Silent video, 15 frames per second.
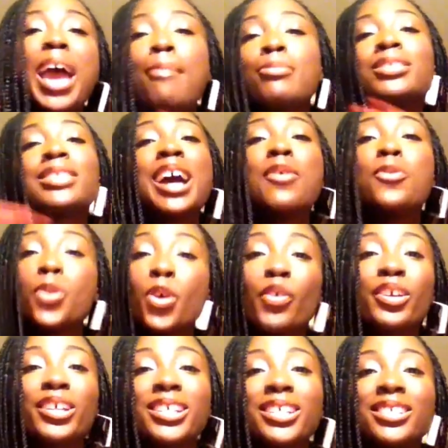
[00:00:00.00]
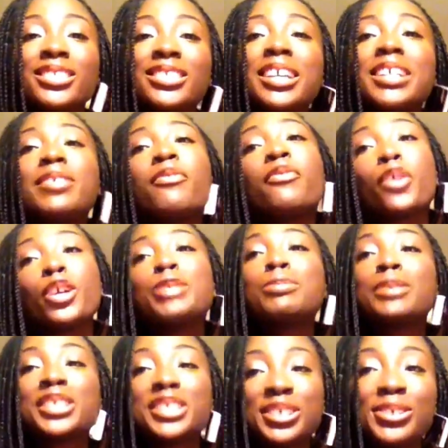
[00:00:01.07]
Amazon Warriors, 1st
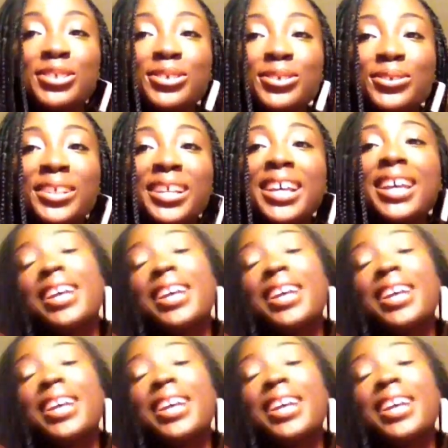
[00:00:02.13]
Platoon,